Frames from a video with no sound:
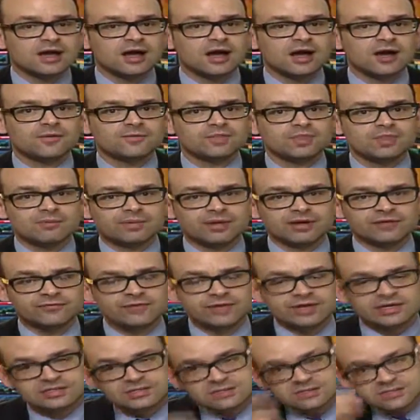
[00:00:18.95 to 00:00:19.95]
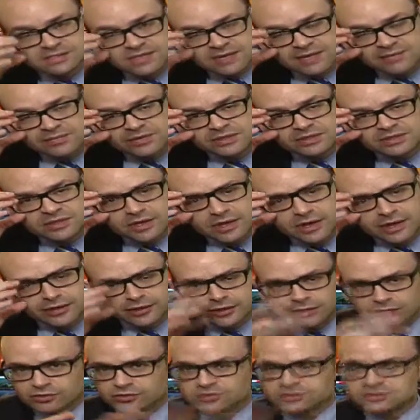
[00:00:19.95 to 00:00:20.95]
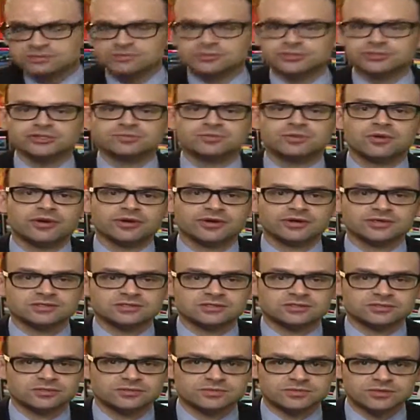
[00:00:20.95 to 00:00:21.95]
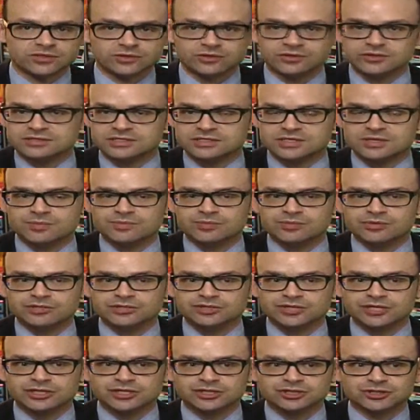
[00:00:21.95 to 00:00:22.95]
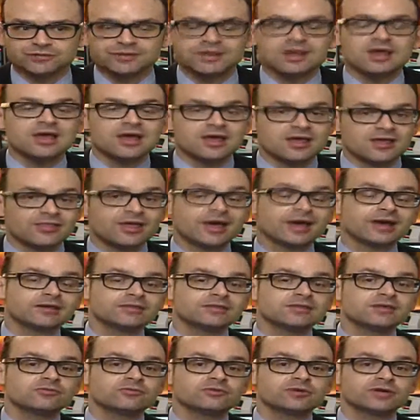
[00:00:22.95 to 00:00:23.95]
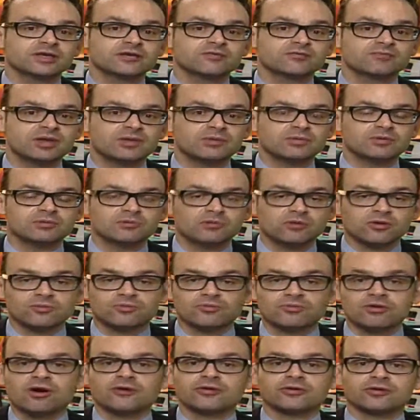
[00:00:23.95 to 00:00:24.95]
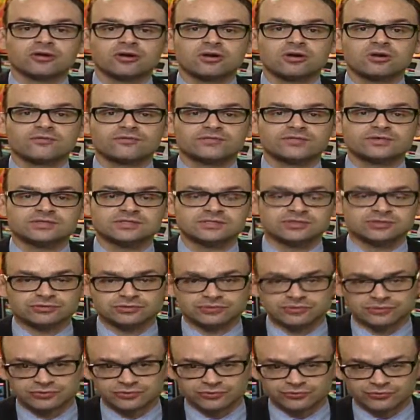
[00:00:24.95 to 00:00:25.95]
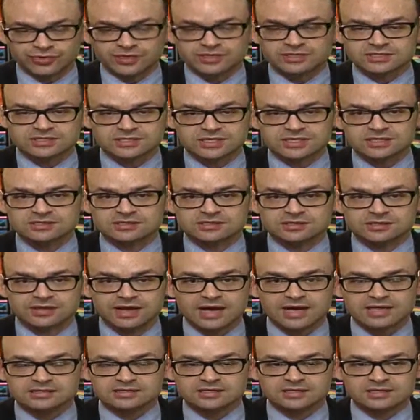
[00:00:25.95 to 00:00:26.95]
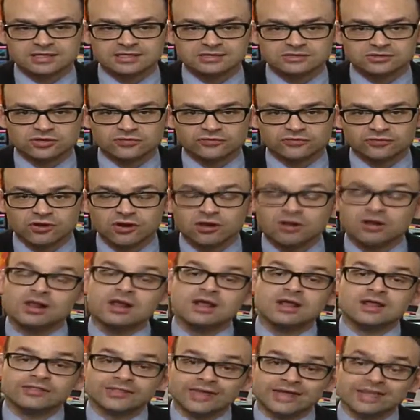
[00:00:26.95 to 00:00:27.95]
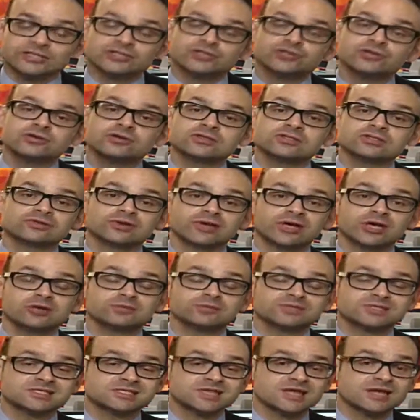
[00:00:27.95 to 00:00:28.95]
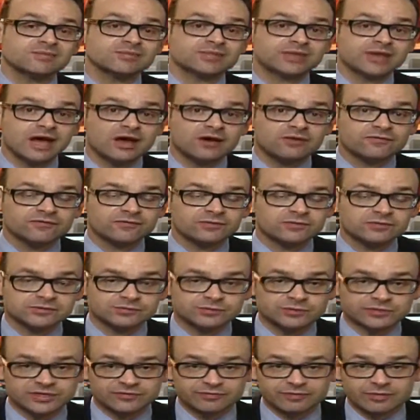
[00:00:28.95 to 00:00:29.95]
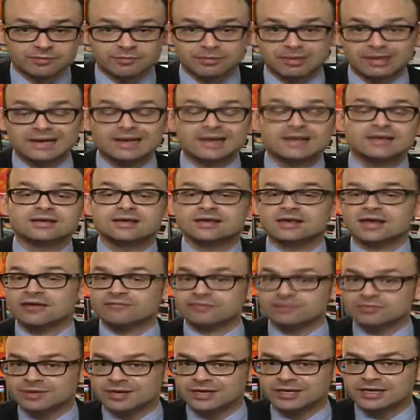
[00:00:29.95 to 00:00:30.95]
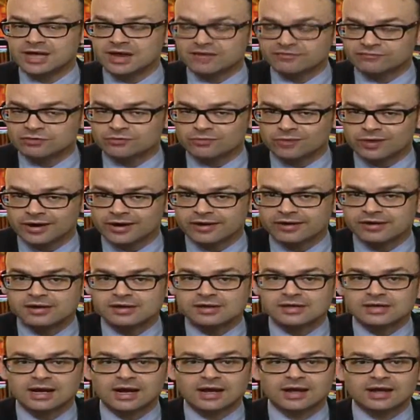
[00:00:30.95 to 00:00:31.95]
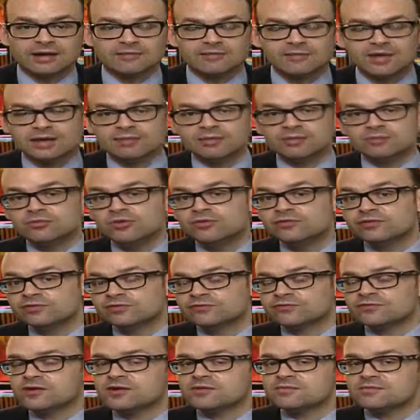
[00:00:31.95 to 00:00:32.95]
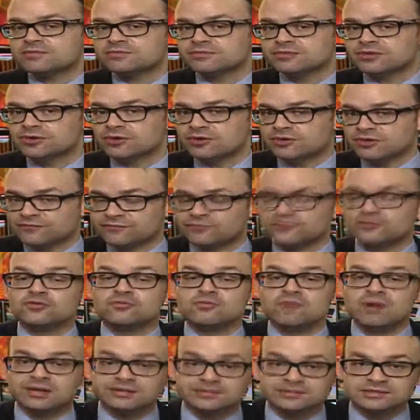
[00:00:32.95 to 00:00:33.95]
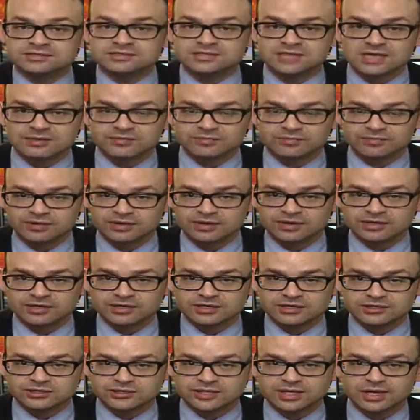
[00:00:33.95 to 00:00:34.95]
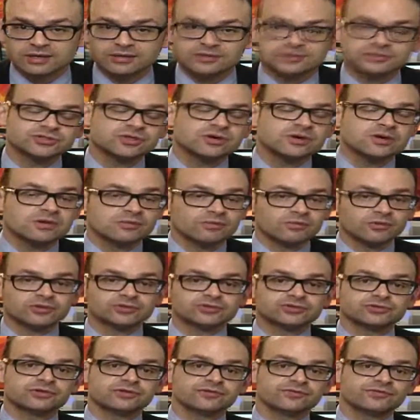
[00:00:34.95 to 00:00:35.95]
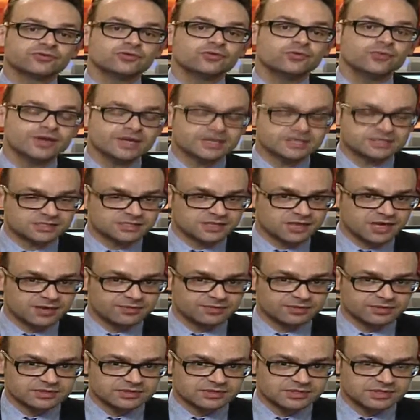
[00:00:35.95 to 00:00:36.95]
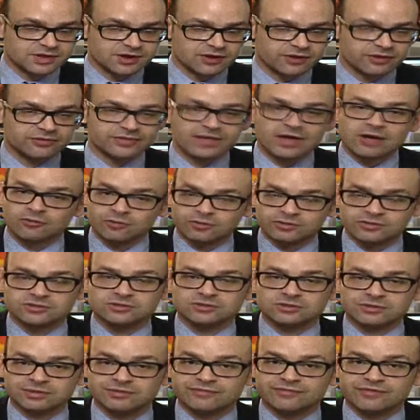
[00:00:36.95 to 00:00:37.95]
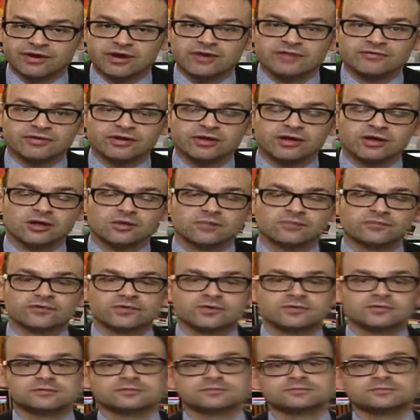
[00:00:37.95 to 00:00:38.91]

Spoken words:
But if we can stem the tide across emerging markets in terms of currency depreciation, that I think will give people more broader confidence to reassess the asset class overall. That should also help stem the outflows which have been plaguing everybody everywhere, and maybe move it from, you know, a few months type challenge more to a few weeks type of scenario. That would certainly be very, very helpful.